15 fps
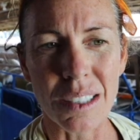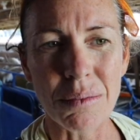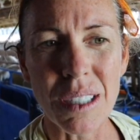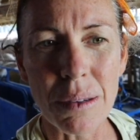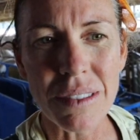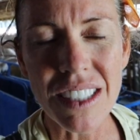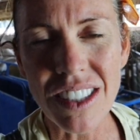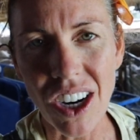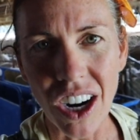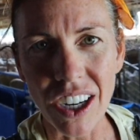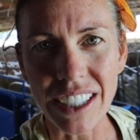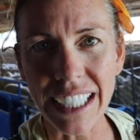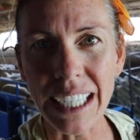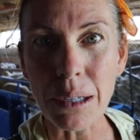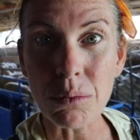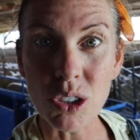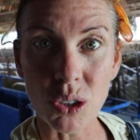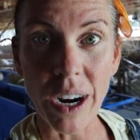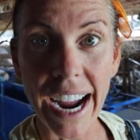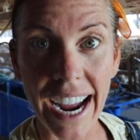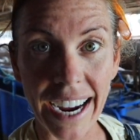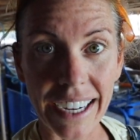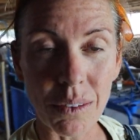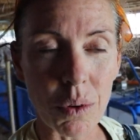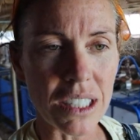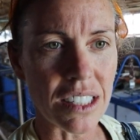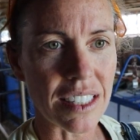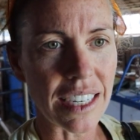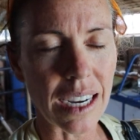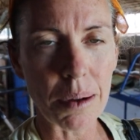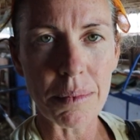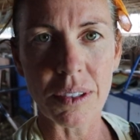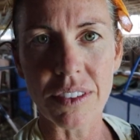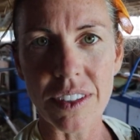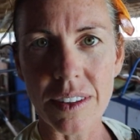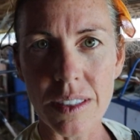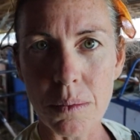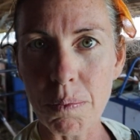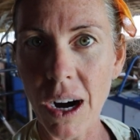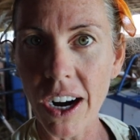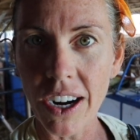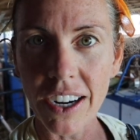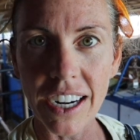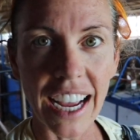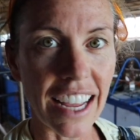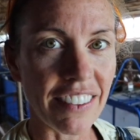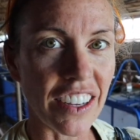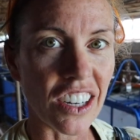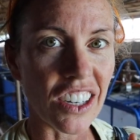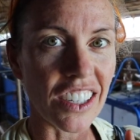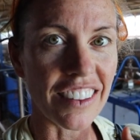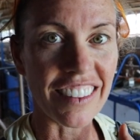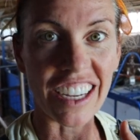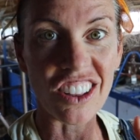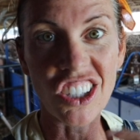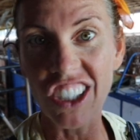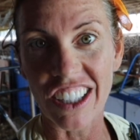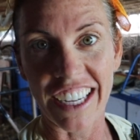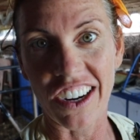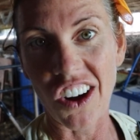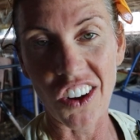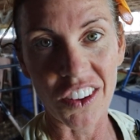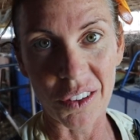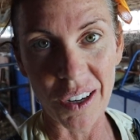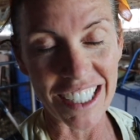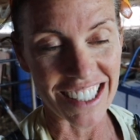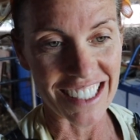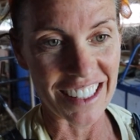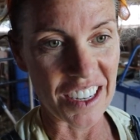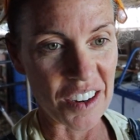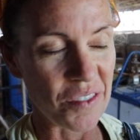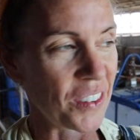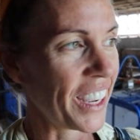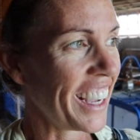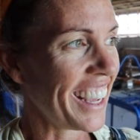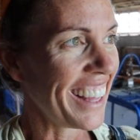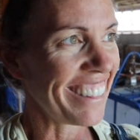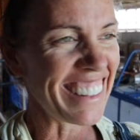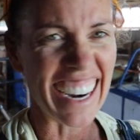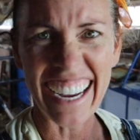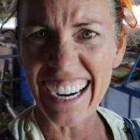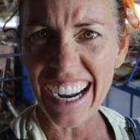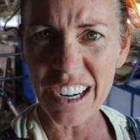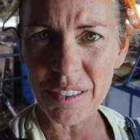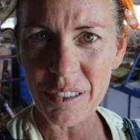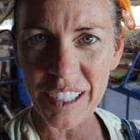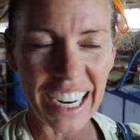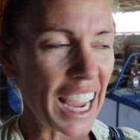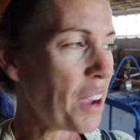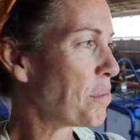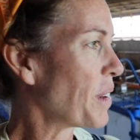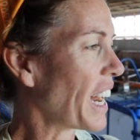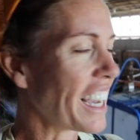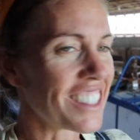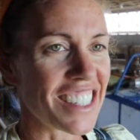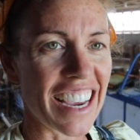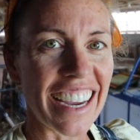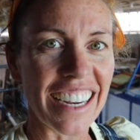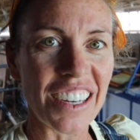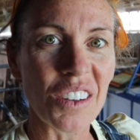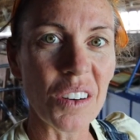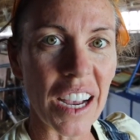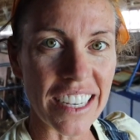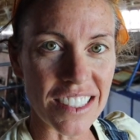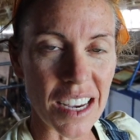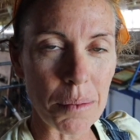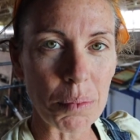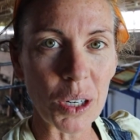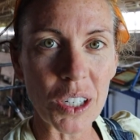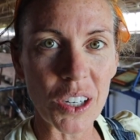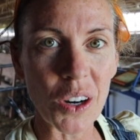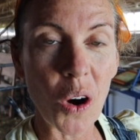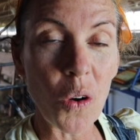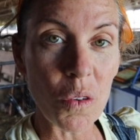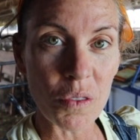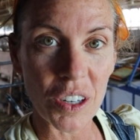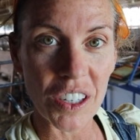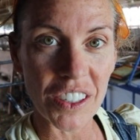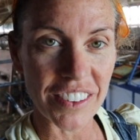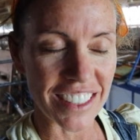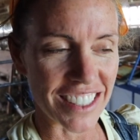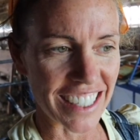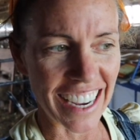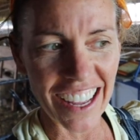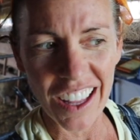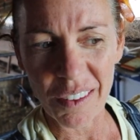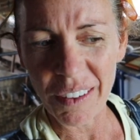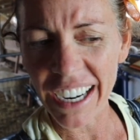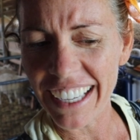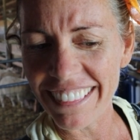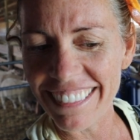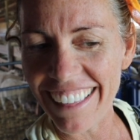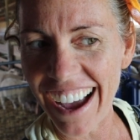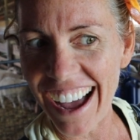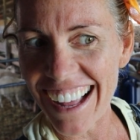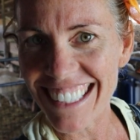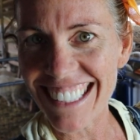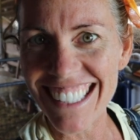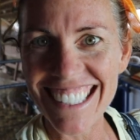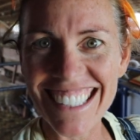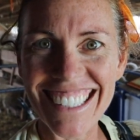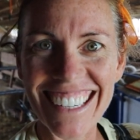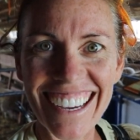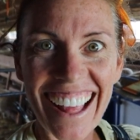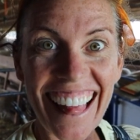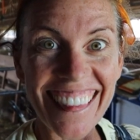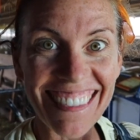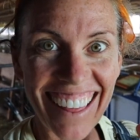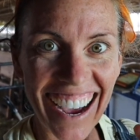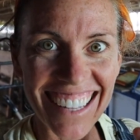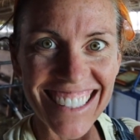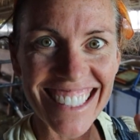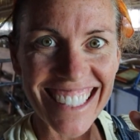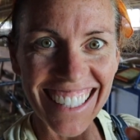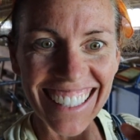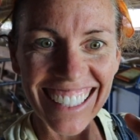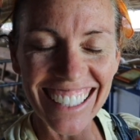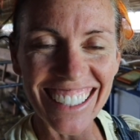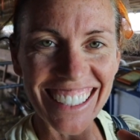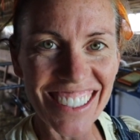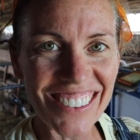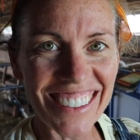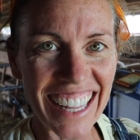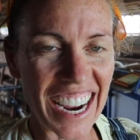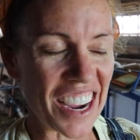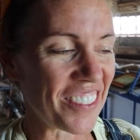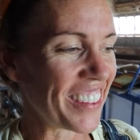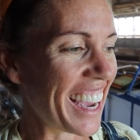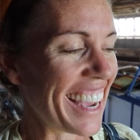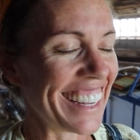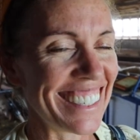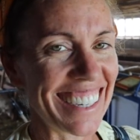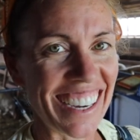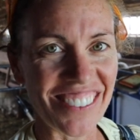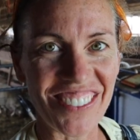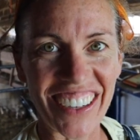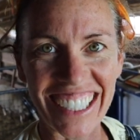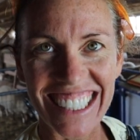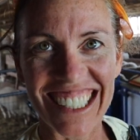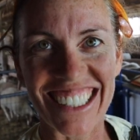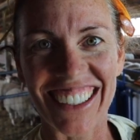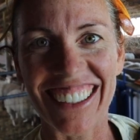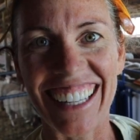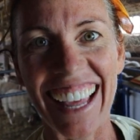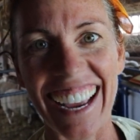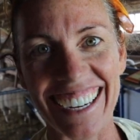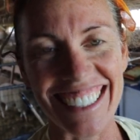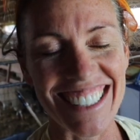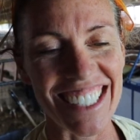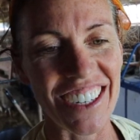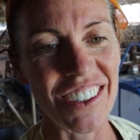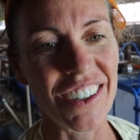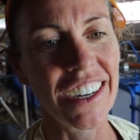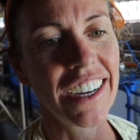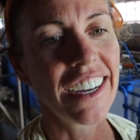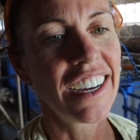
Sometimes it's hard to keep track. Once they come into this barn and they're, they look like all the rest of them, then I kind of forget. But as I, as I put her over the scale, I'm like, that's that's the little ewe lamb that I fixed her leg. So